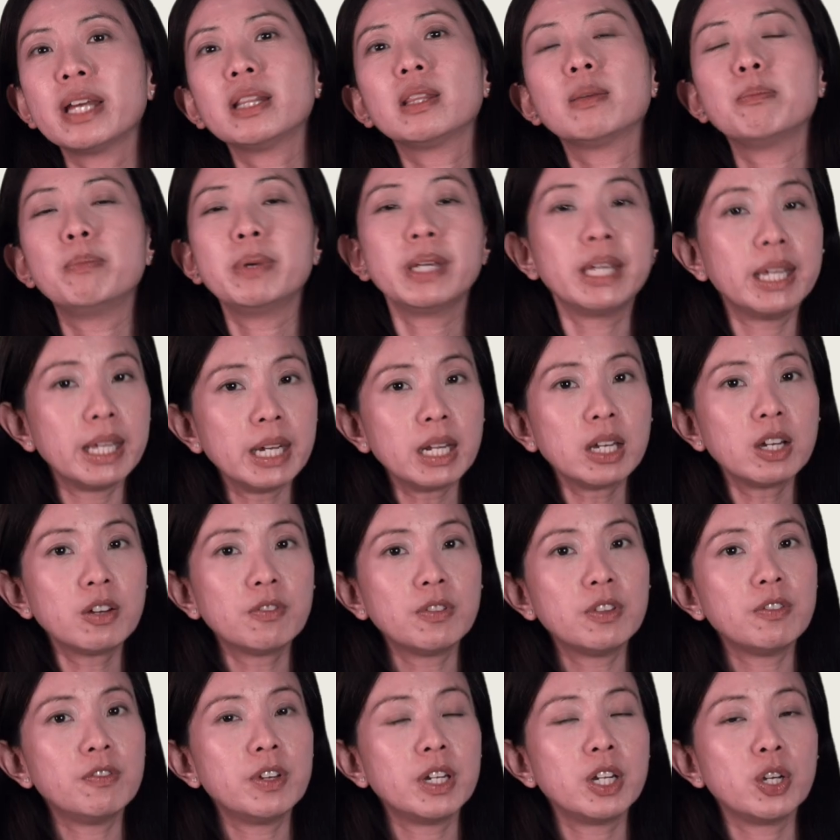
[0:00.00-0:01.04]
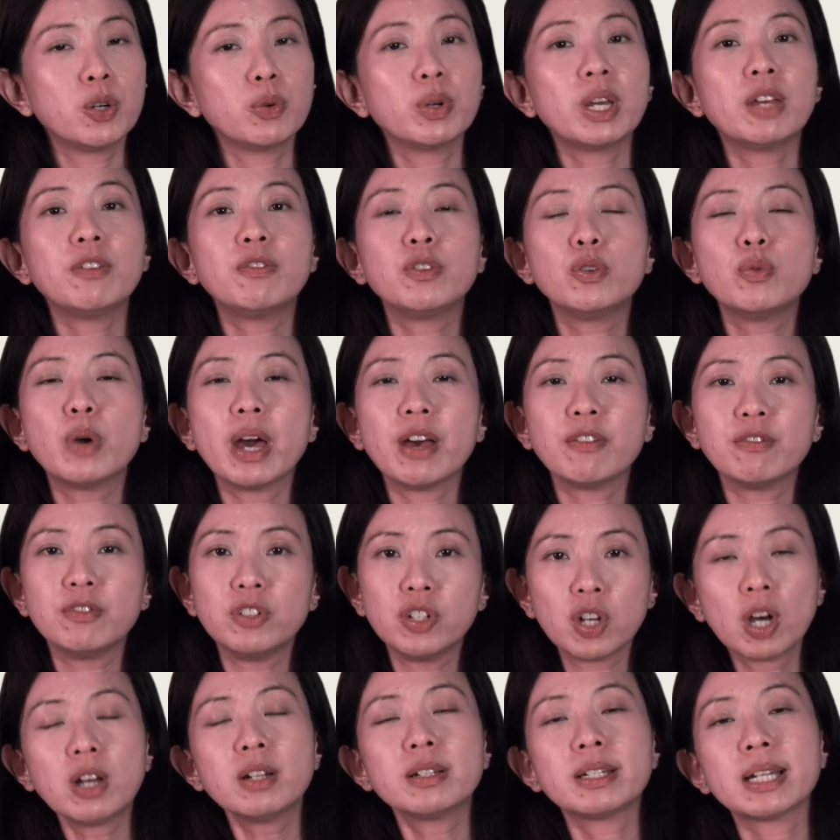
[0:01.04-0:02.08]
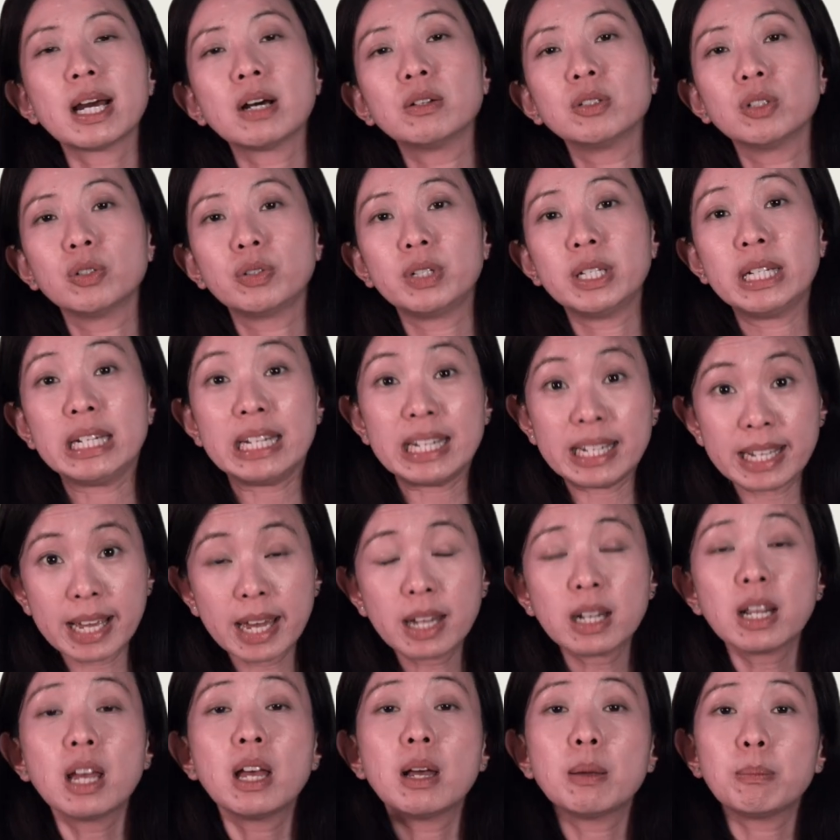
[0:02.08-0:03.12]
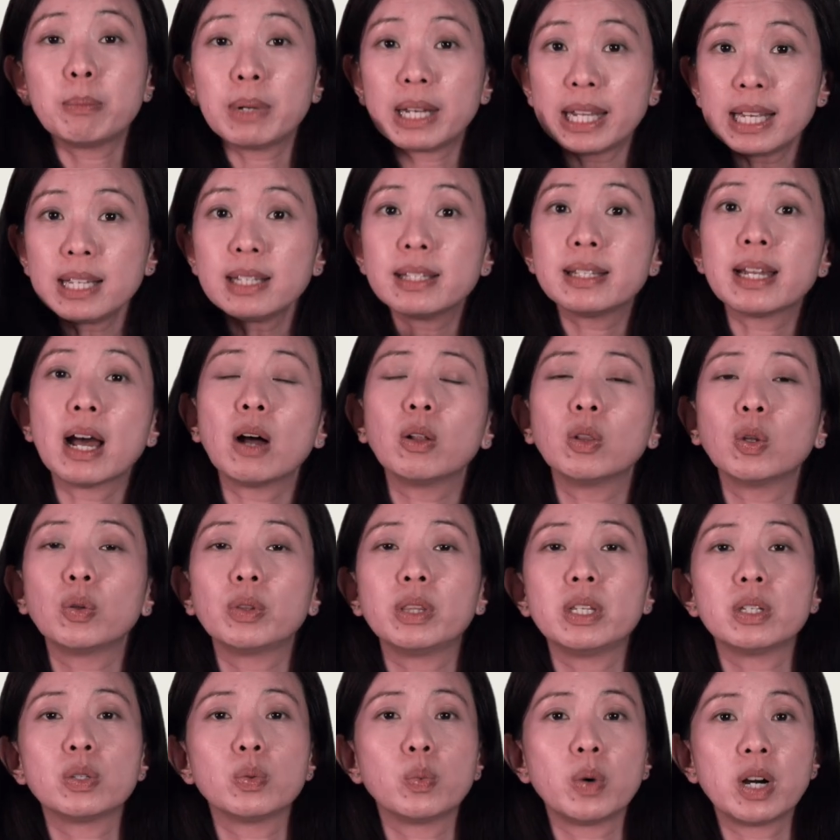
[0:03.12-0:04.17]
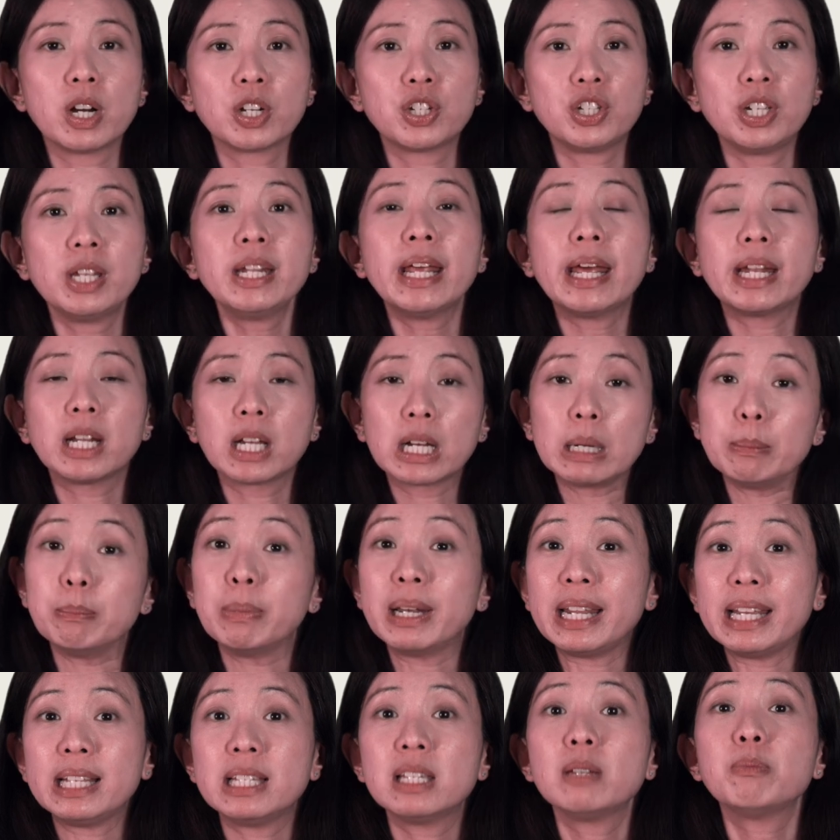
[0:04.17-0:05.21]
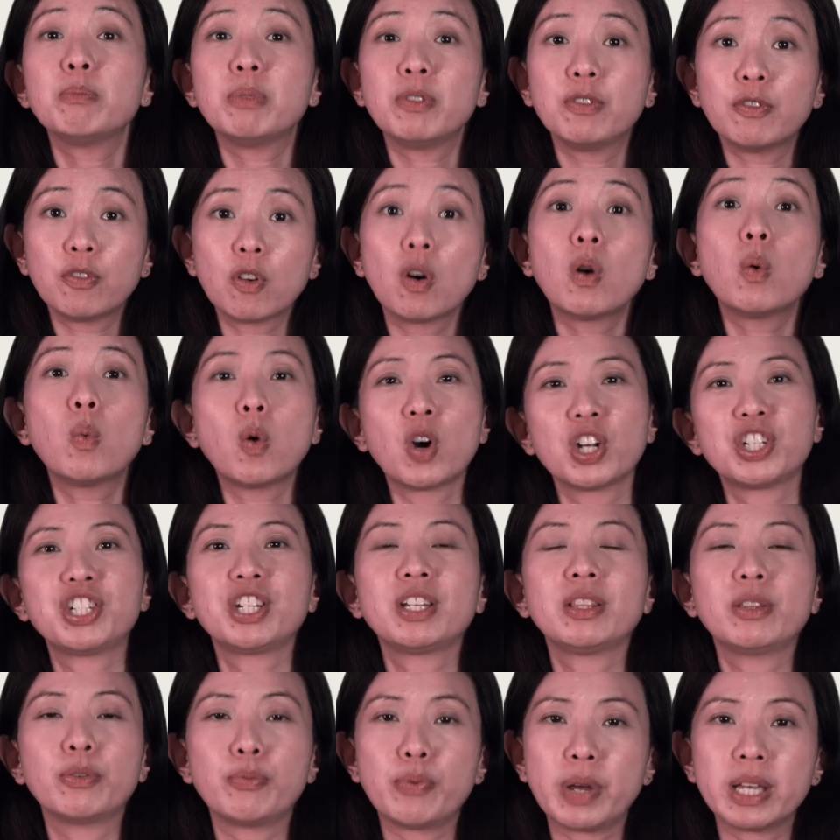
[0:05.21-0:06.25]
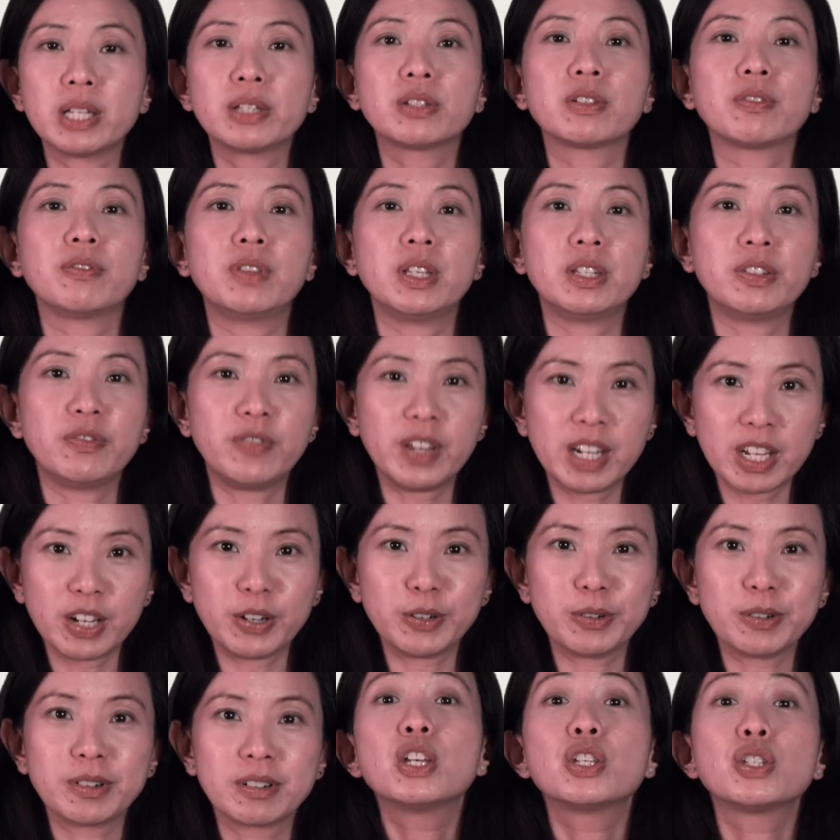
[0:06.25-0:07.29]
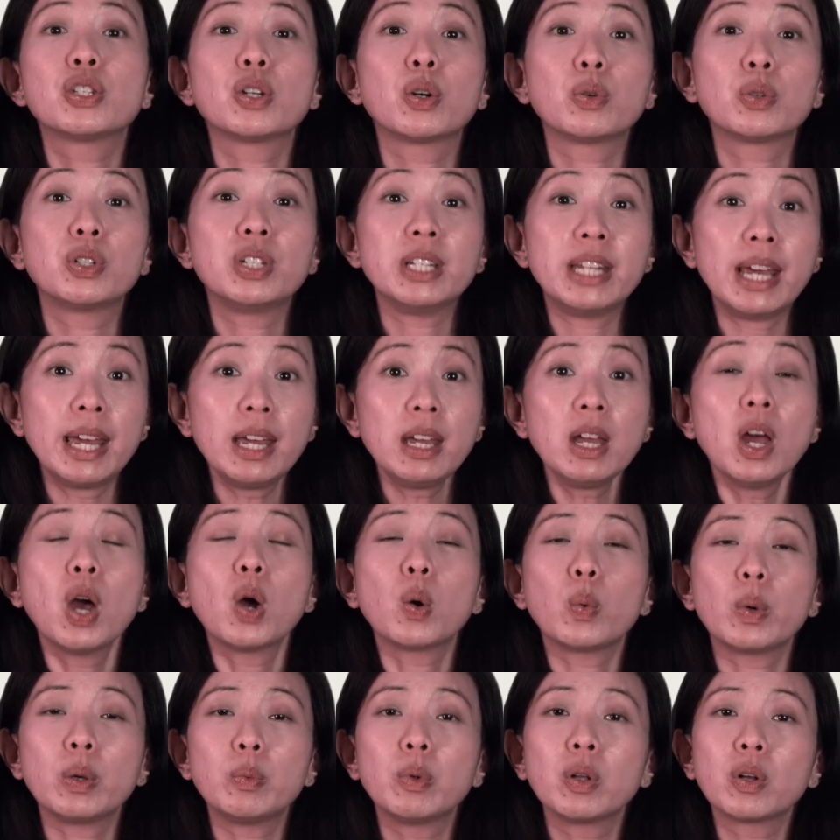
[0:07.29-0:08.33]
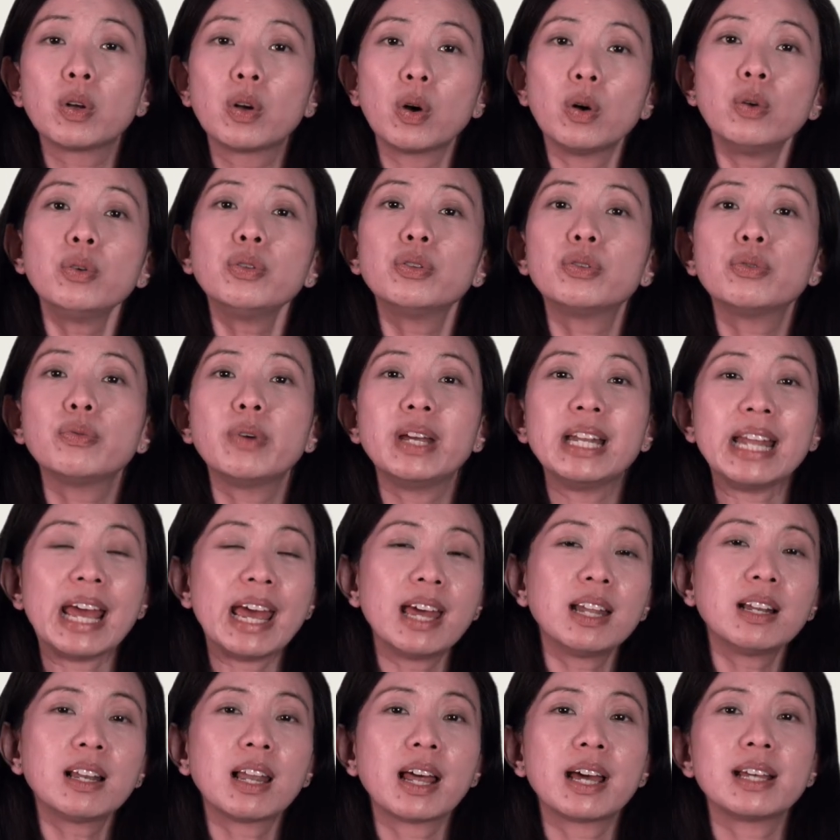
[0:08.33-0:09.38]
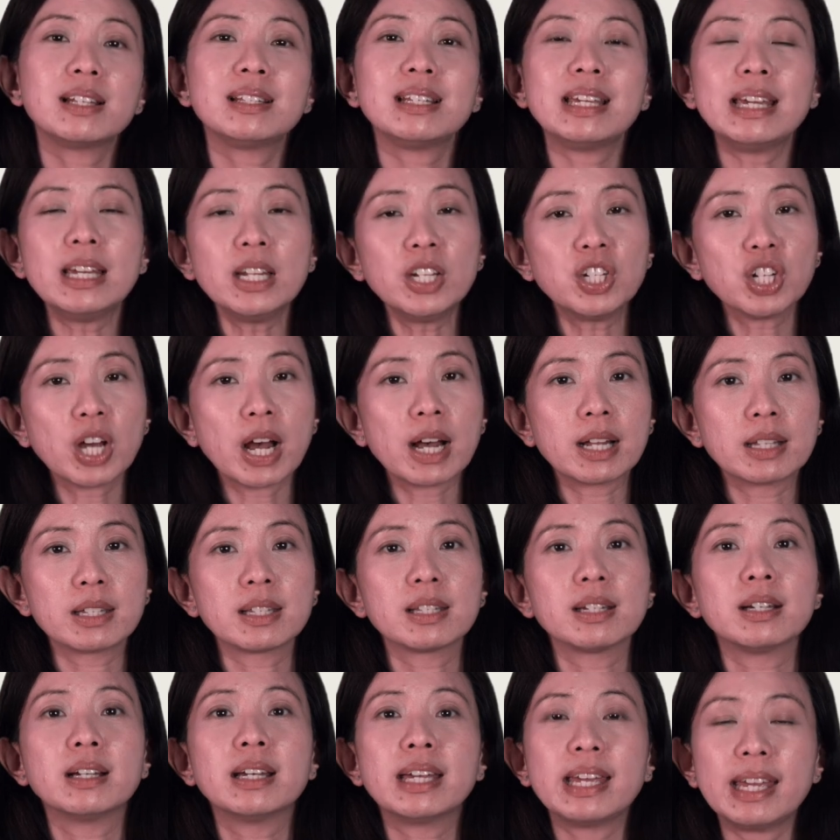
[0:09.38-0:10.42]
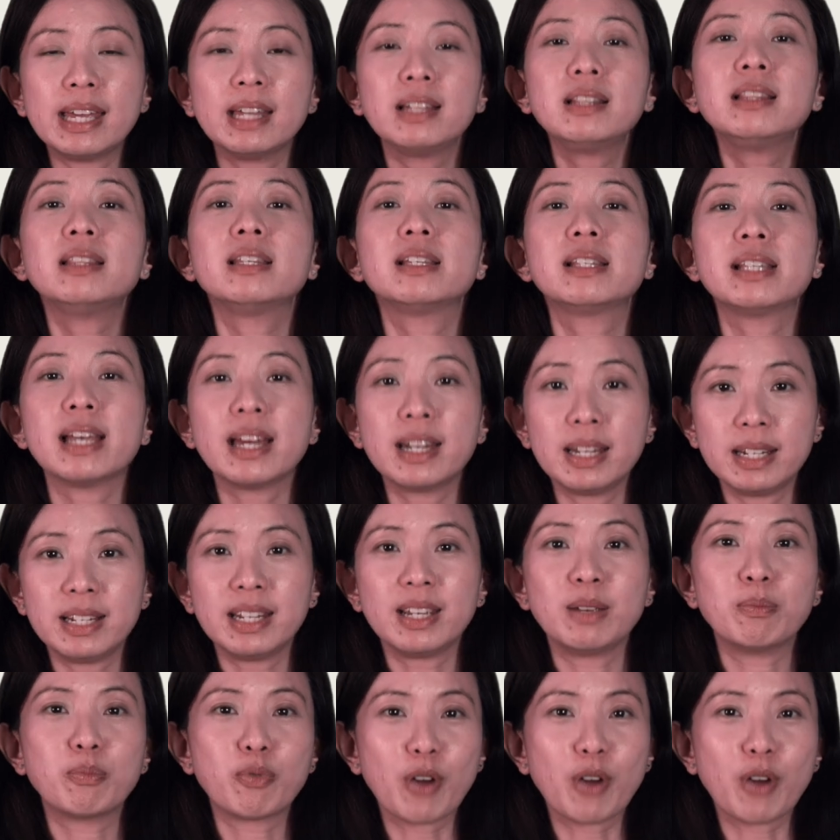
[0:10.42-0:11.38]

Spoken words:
at the beginning of the video, if you have not downloaded it yet, please download this worksheet and complete it before watching the rest of this video. So today, we will go through and analyze each answer in this editing